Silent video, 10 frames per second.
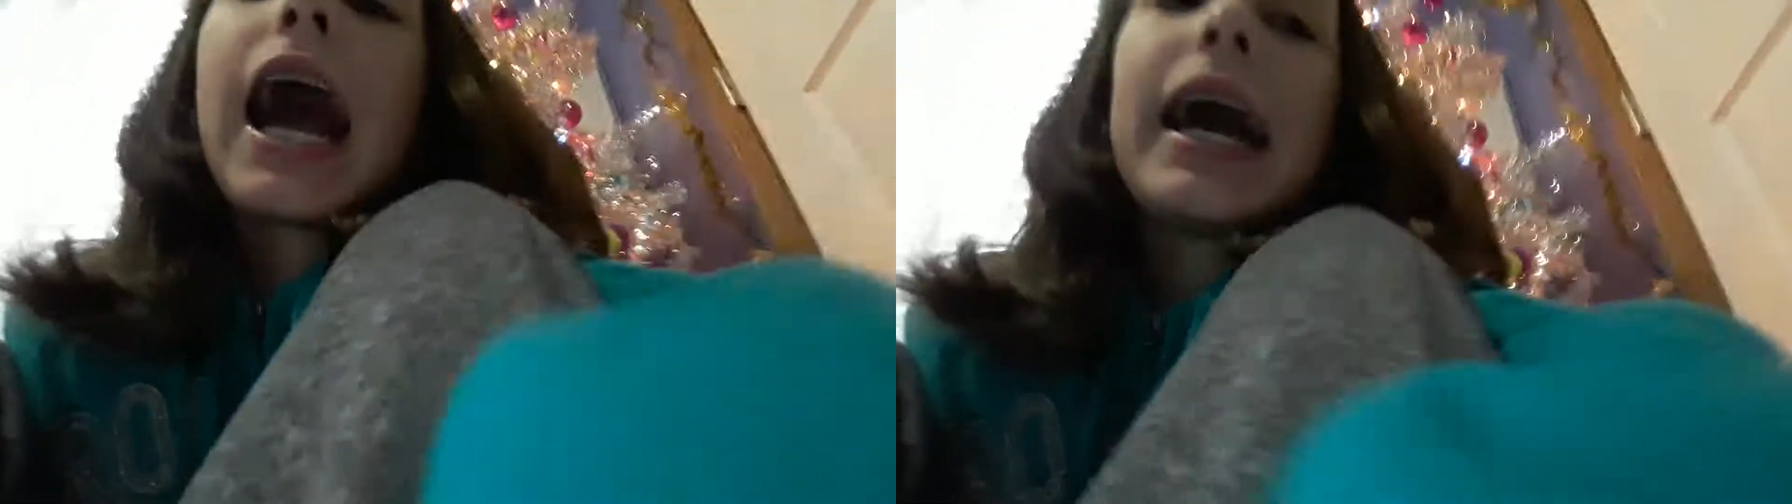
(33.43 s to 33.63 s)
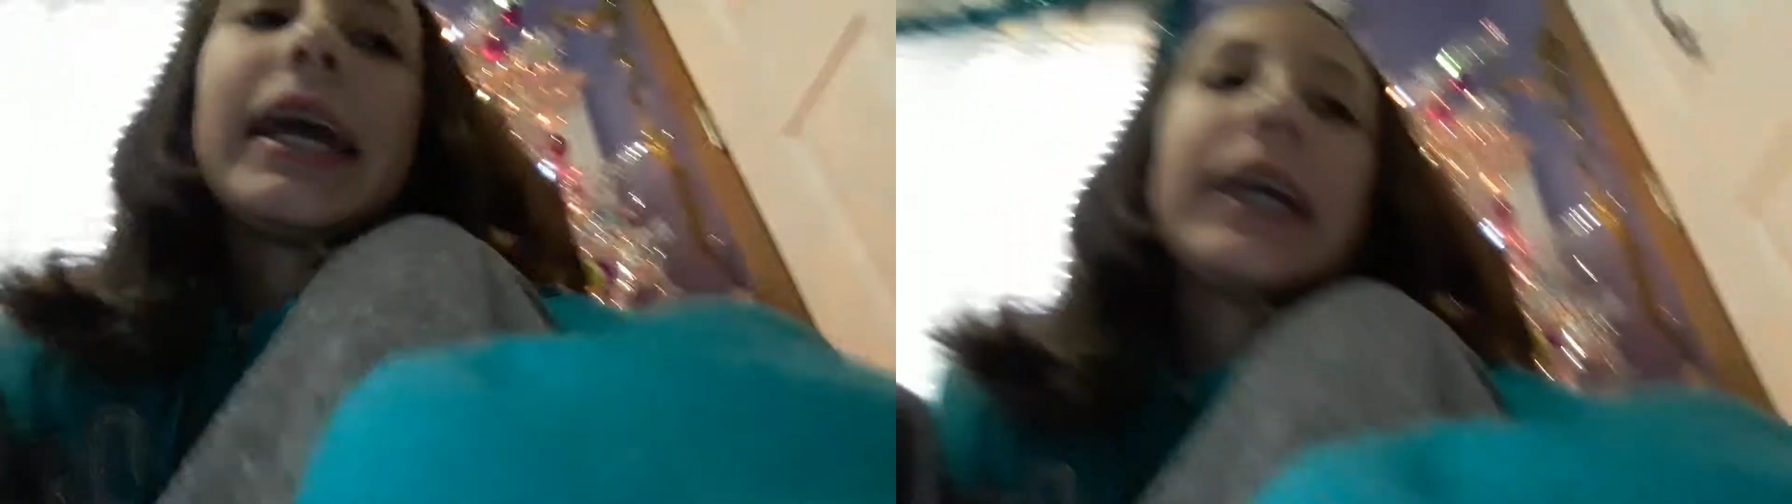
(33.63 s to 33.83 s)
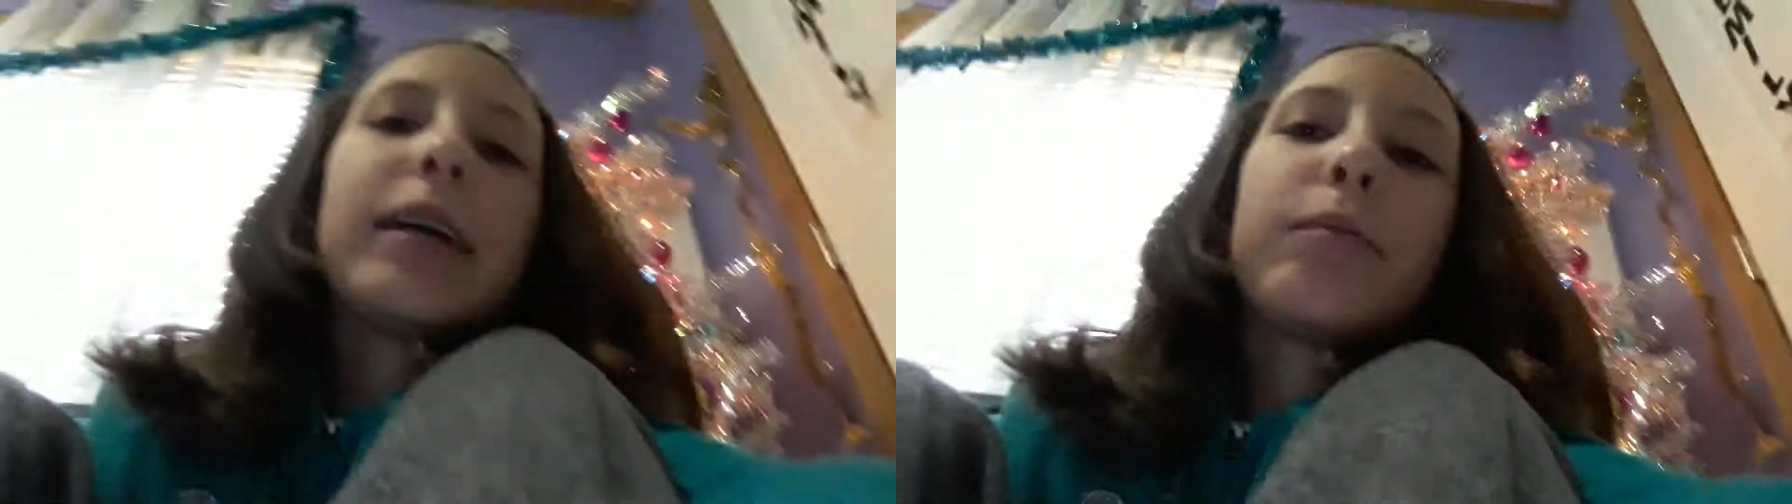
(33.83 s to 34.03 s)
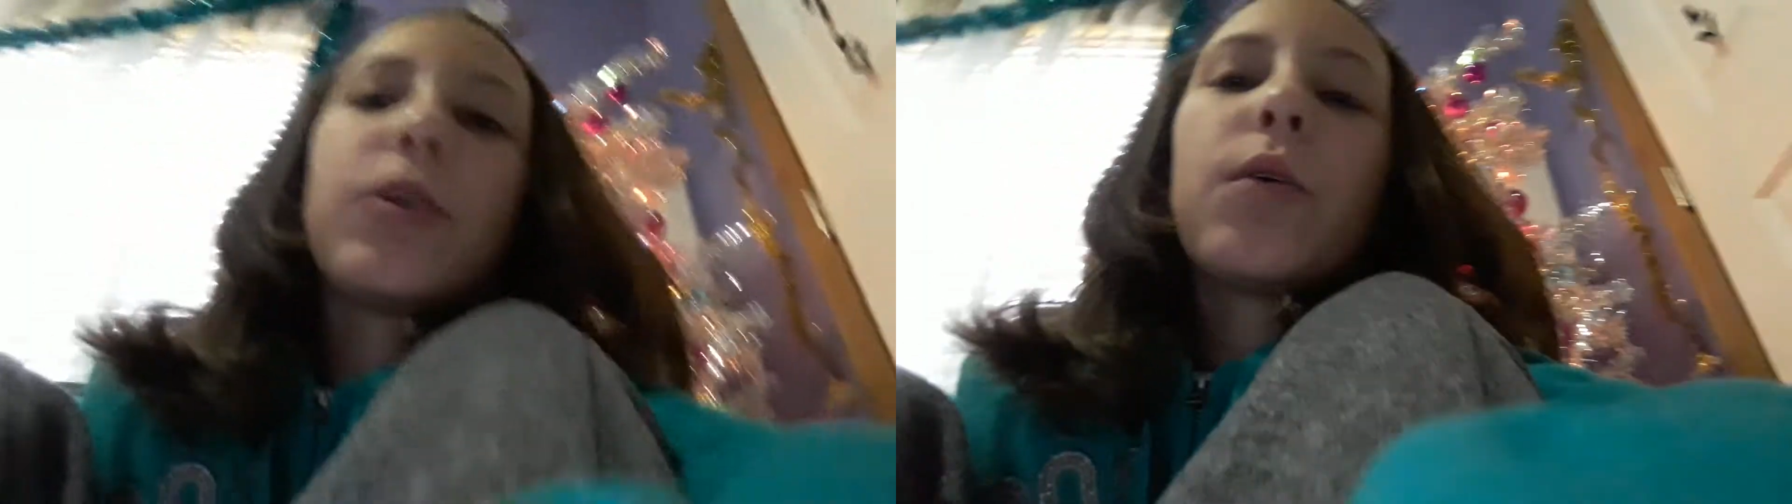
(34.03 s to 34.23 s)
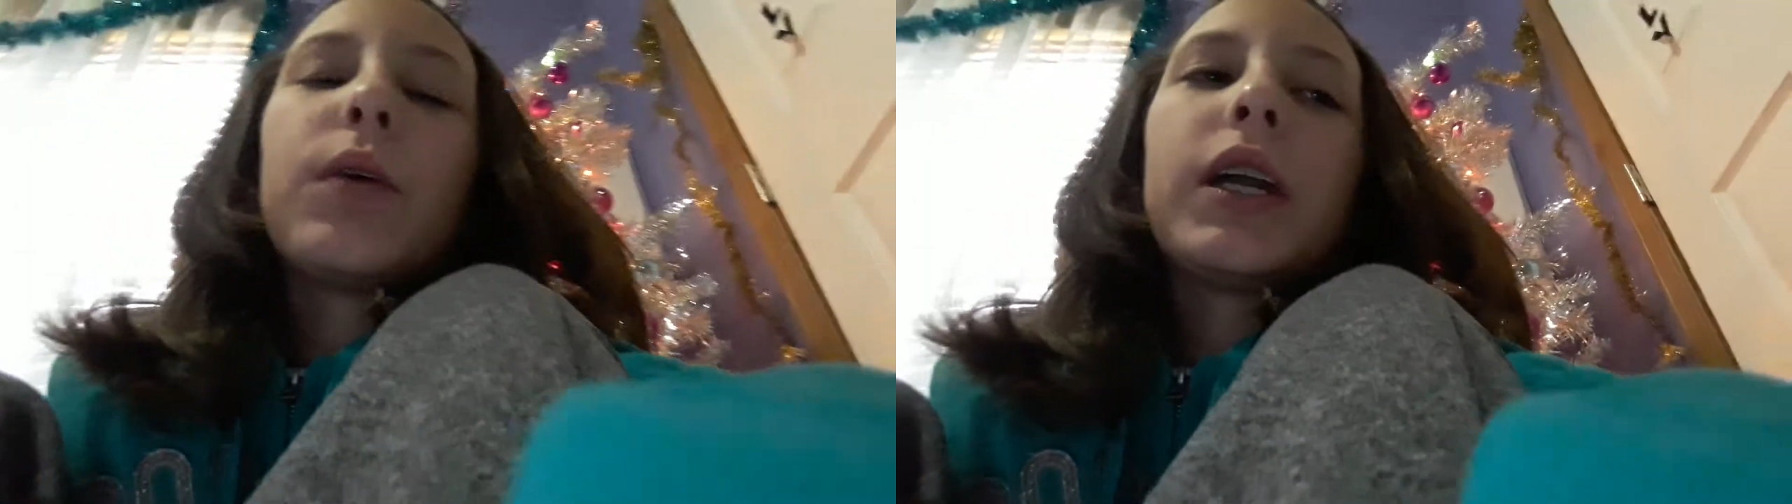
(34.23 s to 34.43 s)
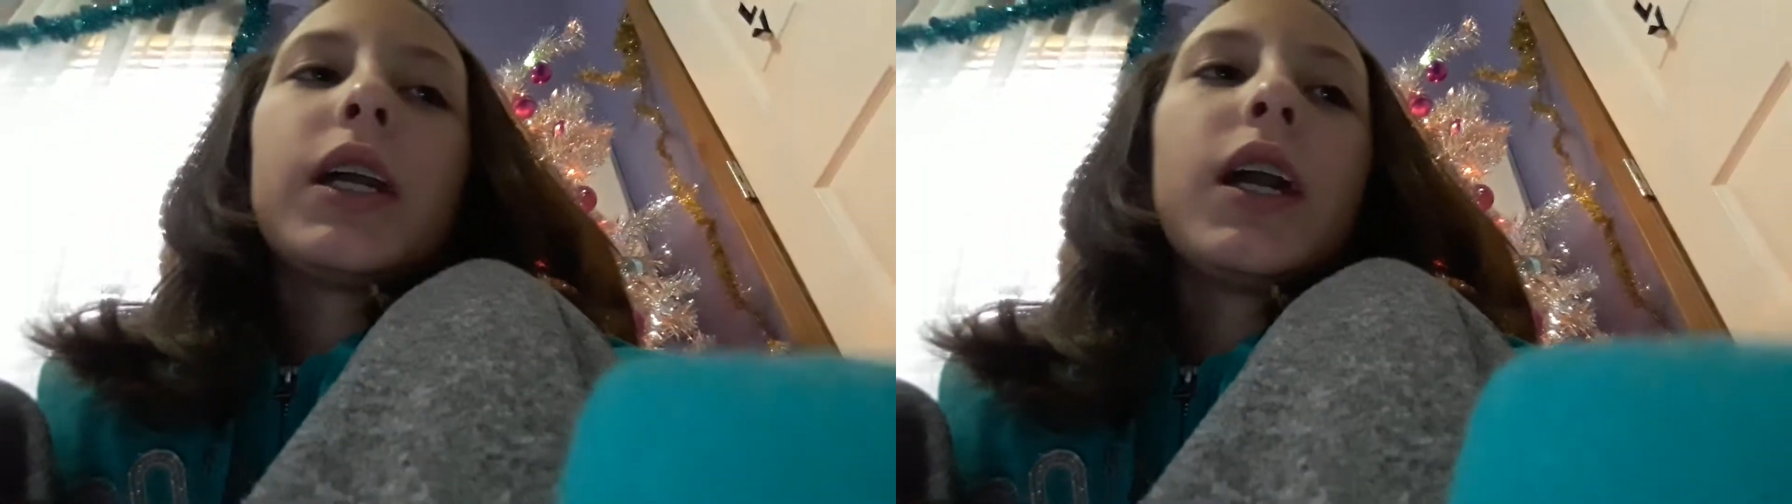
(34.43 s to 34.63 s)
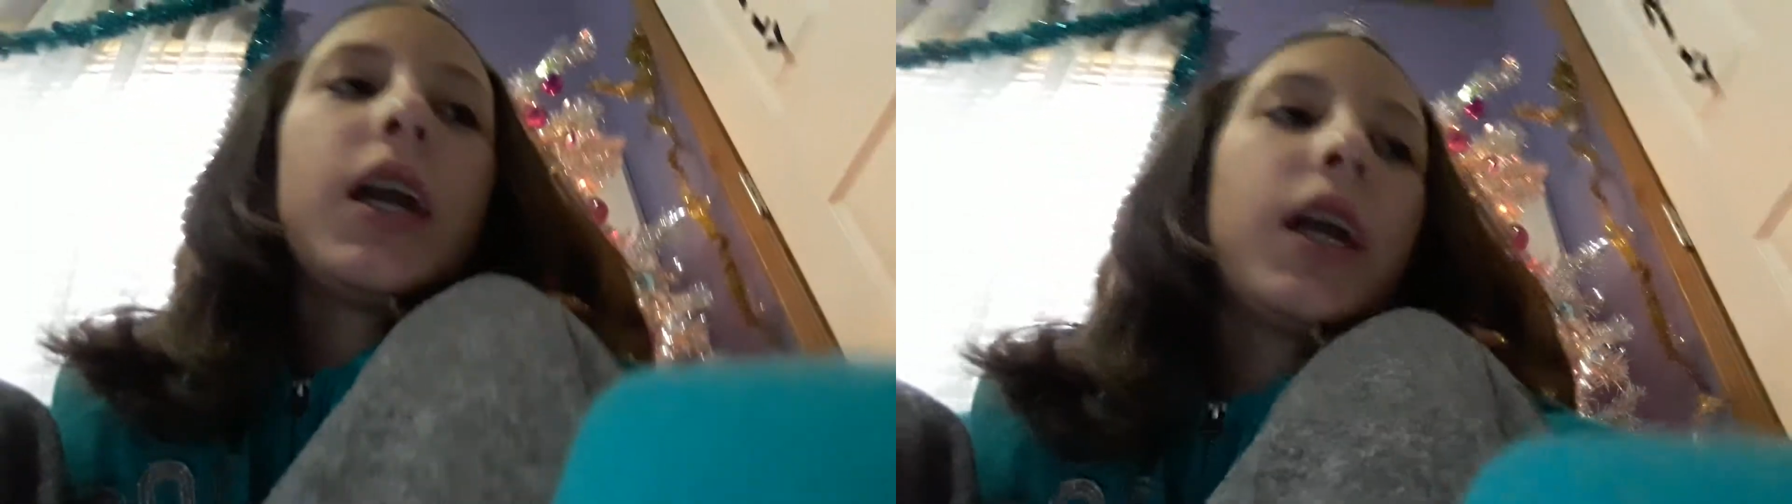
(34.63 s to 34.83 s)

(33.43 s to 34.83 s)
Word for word: I am going.